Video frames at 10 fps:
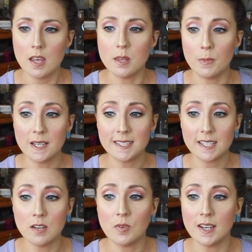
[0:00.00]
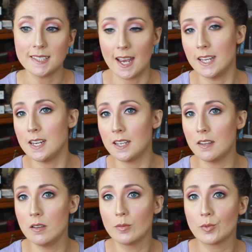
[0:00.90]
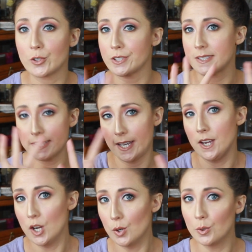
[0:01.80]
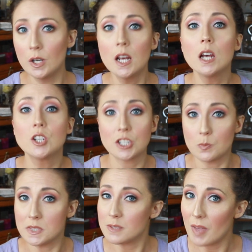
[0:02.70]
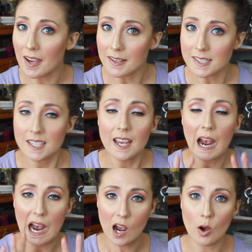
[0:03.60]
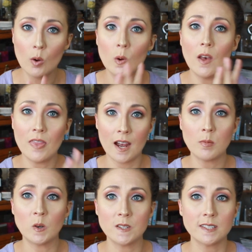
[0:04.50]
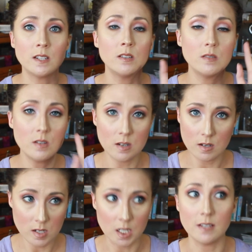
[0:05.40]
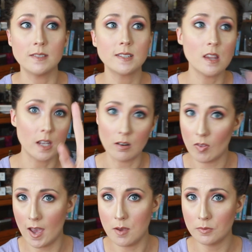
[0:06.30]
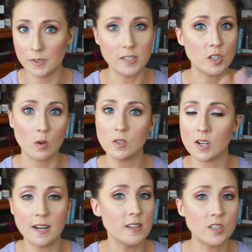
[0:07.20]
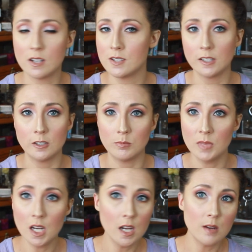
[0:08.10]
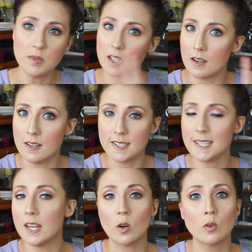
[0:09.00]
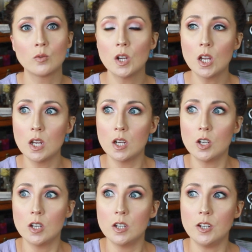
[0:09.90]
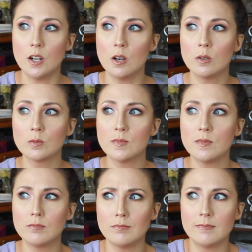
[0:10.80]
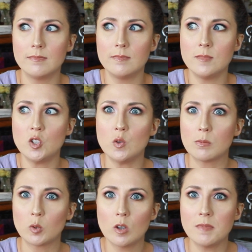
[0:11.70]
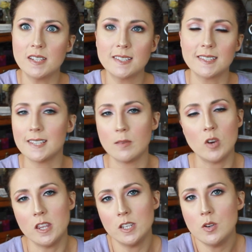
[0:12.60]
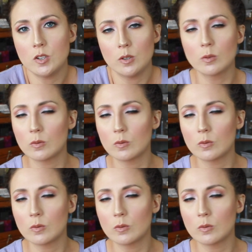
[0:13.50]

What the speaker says: The best advice I can give, just a side note, just respect how that person does their life. Like, don't try to judge them because they don't, you know, do deployments the same way that you do.